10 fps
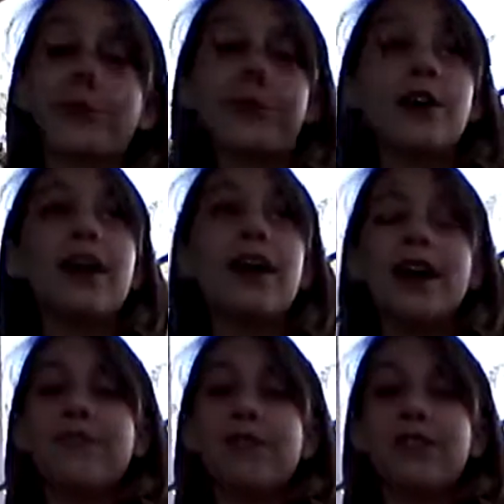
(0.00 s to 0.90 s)
So
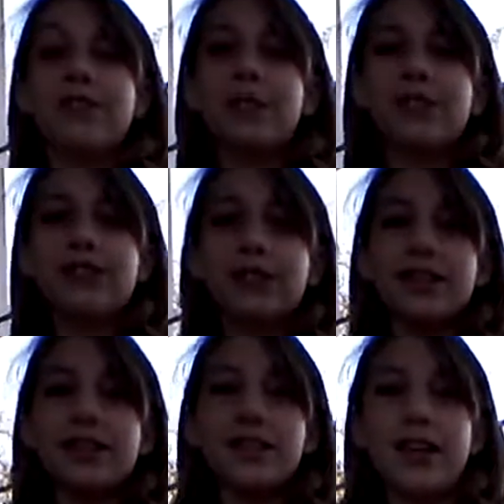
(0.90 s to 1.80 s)
if you really want to check
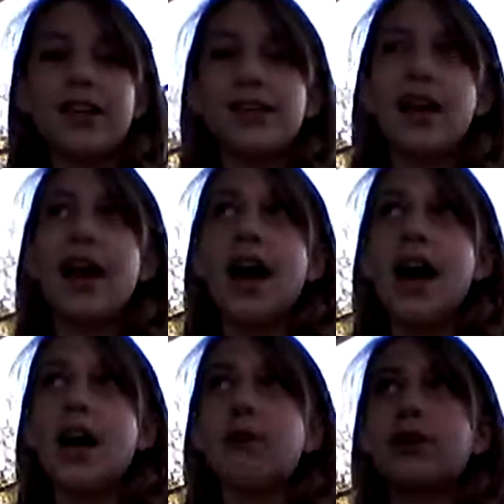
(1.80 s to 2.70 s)
these guys
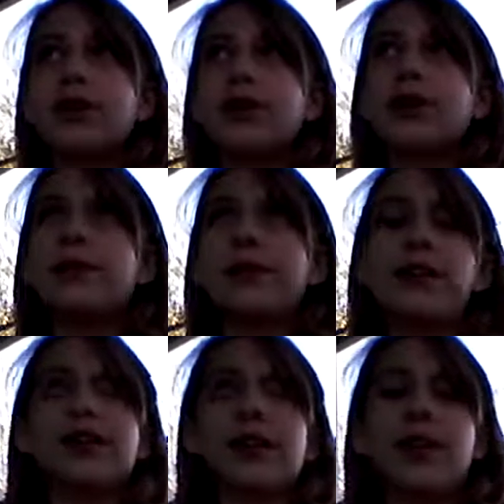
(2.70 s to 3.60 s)
out, you can go on my
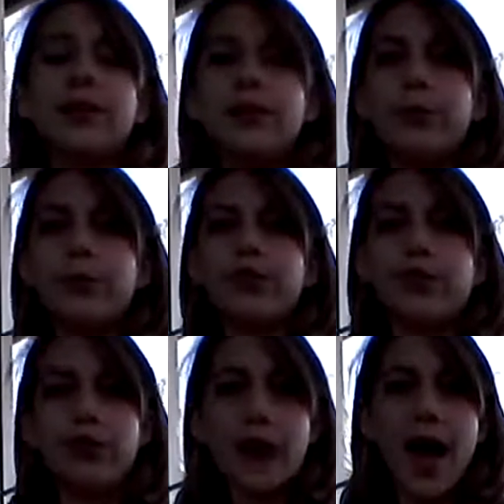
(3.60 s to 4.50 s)
channel, which
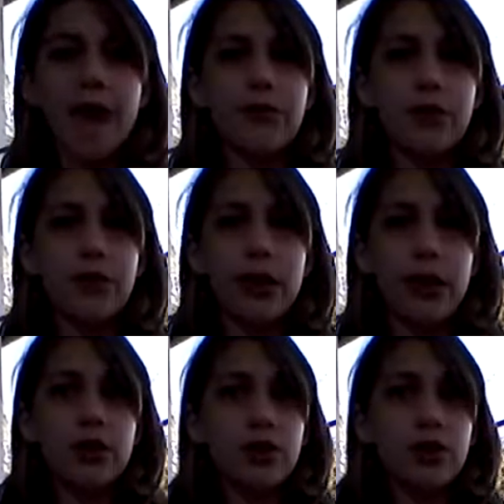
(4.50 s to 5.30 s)
should have them there.